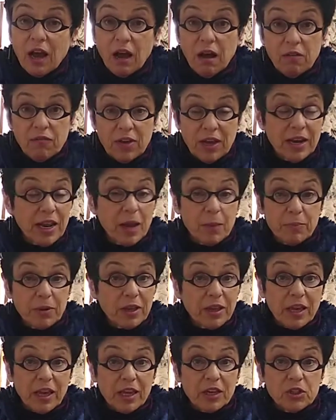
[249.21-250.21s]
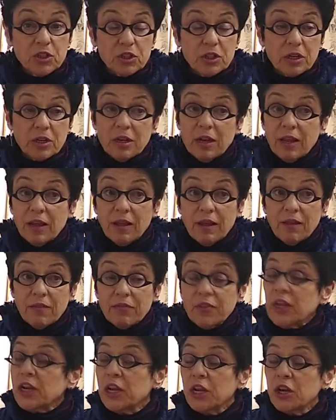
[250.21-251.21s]
of an application
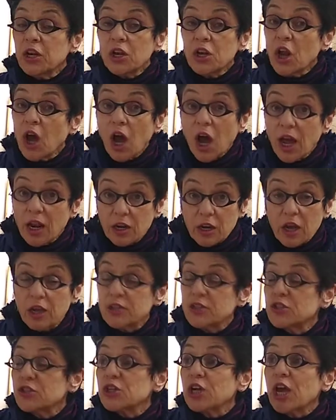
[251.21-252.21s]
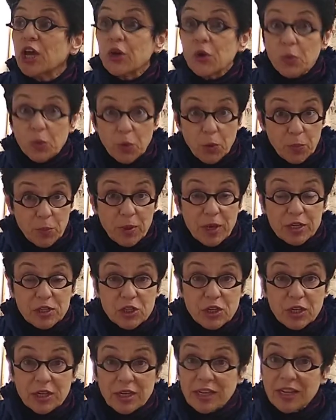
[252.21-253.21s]
than a general
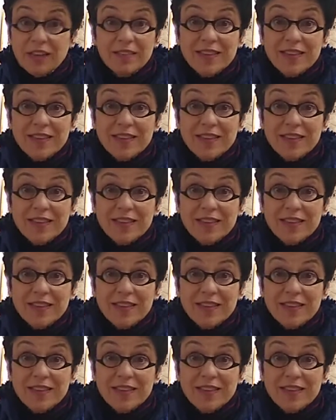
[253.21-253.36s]
budget